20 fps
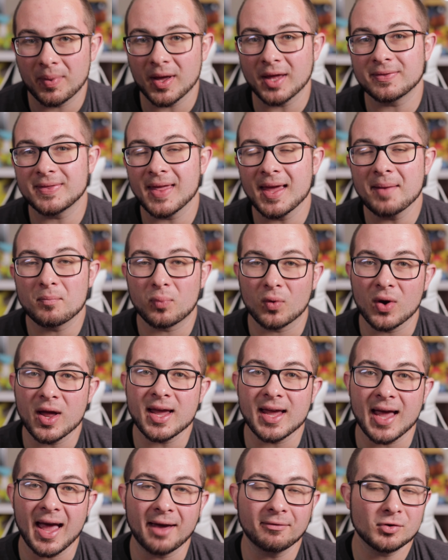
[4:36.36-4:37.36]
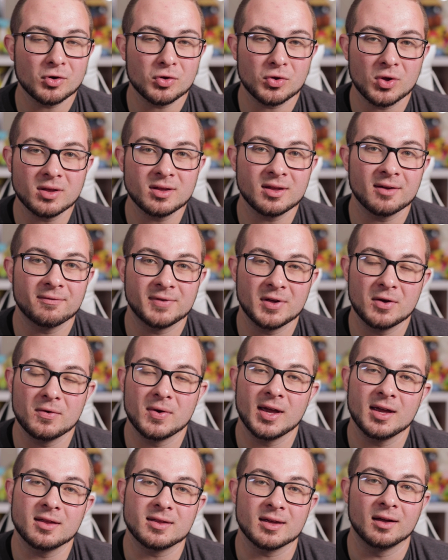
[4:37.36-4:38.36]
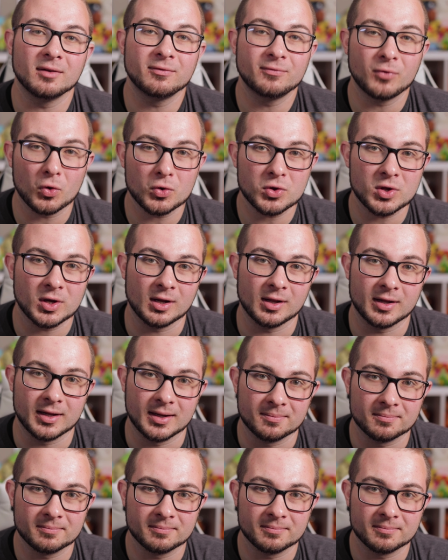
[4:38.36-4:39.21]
but they break after just a few hits, unfortunately.